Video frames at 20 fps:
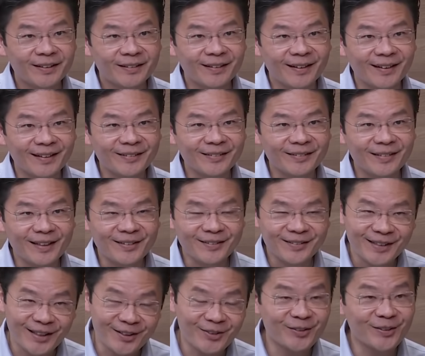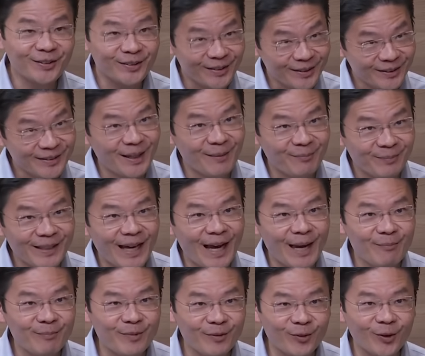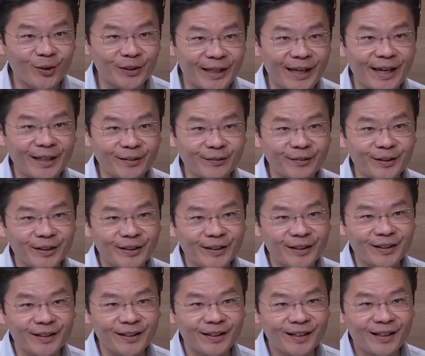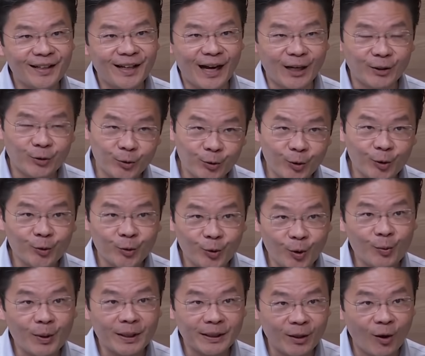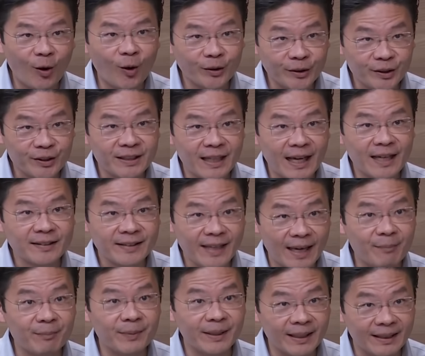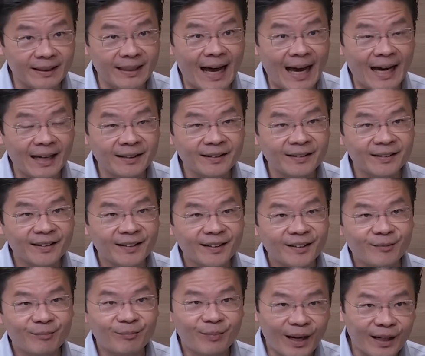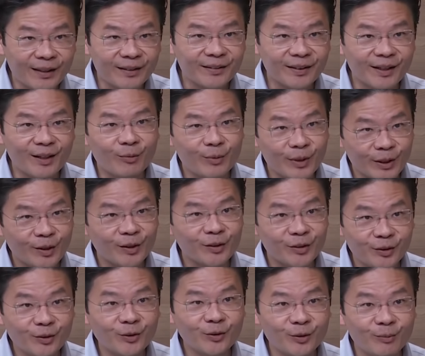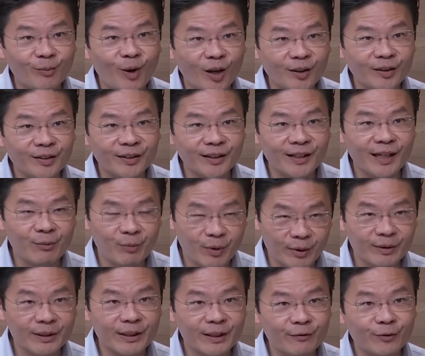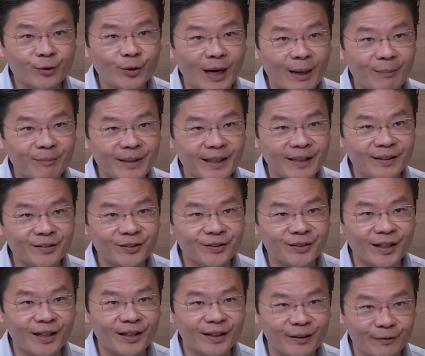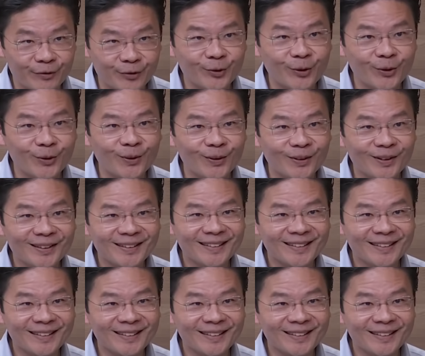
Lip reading: Right? There's still some time before the end of the year. I do not know whether all the stars can be aligned, but we continue to monitor and we will give you updates if so.